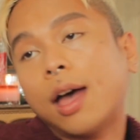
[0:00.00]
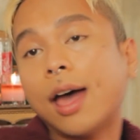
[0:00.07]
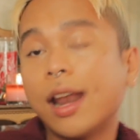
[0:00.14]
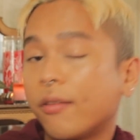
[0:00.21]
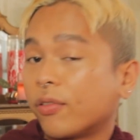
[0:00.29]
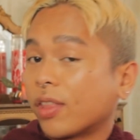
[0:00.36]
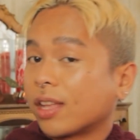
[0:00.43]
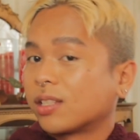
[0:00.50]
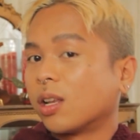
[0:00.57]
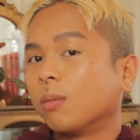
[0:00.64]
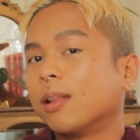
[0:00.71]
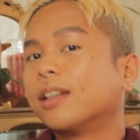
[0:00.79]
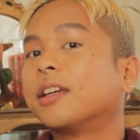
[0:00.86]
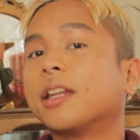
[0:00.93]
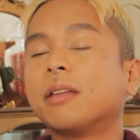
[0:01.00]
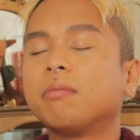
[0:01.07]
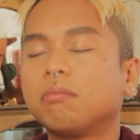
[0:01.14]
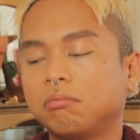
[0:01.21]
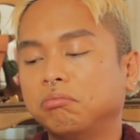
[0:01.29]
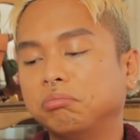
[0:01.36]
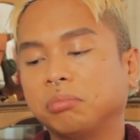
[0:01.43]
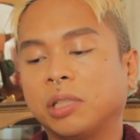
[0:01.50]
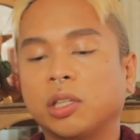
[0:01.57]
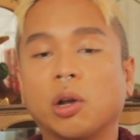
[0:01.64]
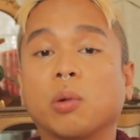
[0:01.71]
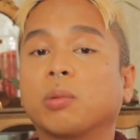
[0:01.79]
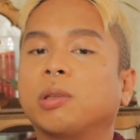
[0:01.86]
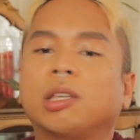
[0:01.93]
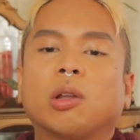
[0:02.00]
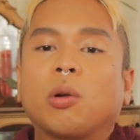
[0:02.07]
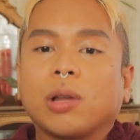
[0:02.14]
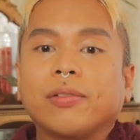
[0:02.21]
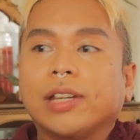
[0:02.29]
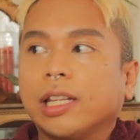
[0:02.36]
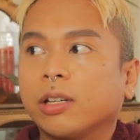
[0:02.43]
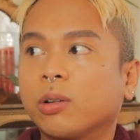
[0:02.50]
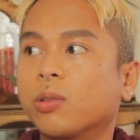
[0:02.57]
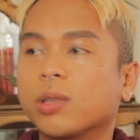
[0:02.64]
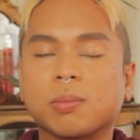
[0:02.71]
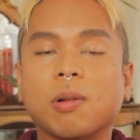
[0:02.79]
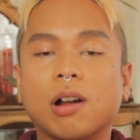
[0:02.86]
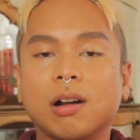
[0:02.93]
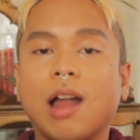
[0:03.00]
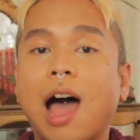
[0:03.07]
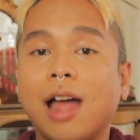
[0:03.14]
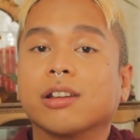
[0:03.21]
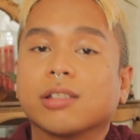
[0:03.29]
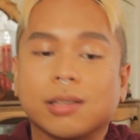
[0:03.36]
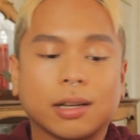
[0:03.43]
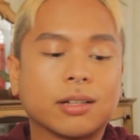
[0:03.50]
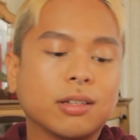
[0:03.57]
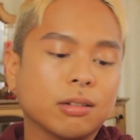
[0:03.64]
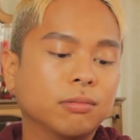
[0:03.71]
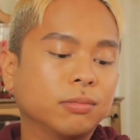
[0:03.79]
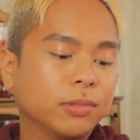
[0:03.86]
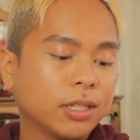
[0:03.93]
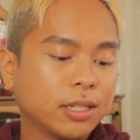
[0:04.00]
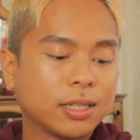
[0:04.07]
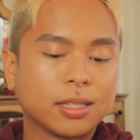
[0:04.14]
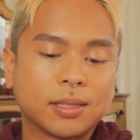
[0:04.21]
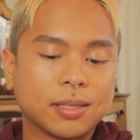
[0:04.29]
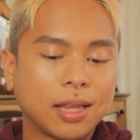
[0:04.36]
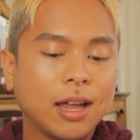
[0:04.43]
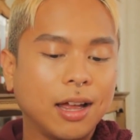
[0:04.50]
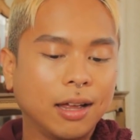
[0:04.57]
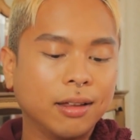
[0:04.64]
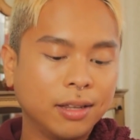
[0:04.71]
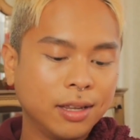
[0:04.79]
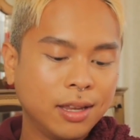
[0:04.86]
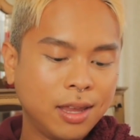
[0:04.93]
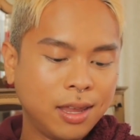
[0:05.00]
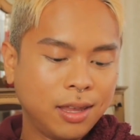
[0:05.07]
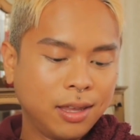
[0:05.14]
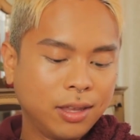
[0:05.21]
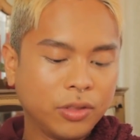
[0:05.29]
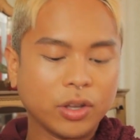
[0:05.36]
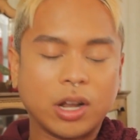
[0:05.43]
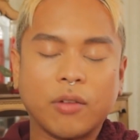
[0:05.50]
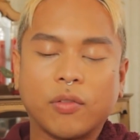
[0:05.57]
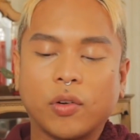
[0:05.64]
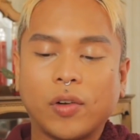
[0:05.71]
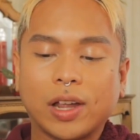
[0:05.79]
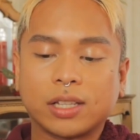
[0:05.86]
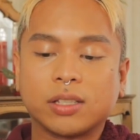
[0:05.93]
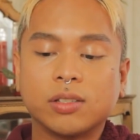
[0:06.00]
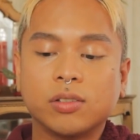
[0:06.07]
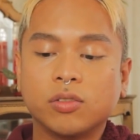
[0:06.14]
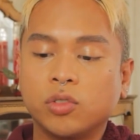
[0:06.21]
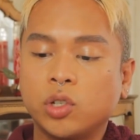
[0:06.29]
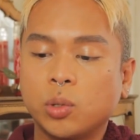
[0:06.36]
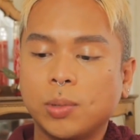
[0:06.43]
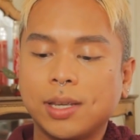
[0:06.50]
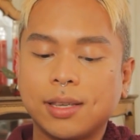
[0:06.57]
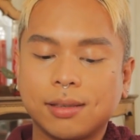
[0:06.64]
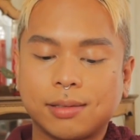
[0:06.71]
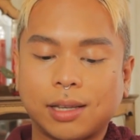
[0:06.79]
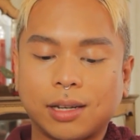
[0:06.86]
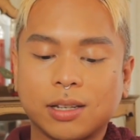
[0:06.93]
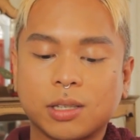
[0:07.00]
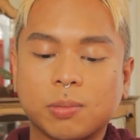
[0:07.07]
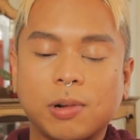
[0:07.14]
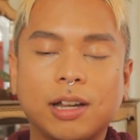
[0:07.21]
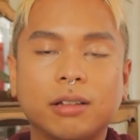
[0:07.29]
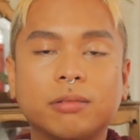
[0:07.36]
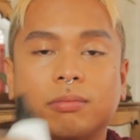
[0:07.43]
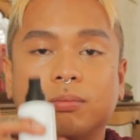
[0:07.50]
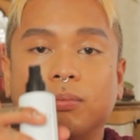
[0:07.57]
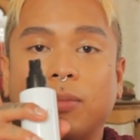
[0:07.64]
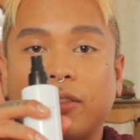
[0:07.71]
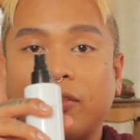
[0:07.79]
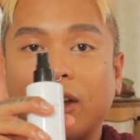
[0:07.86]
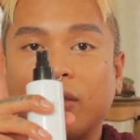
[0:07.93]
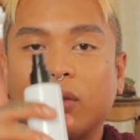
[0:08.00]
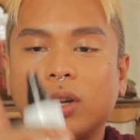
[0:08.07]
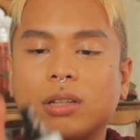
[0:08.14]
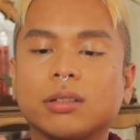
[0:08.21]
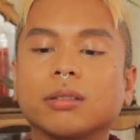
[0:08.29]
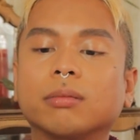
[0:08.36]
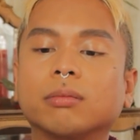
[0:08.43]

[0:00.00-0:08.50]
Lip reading: And after that's all blended in, you don't even need to do this part. I just like to. This is the CoverRx Dewy Setting Spray, my favorite.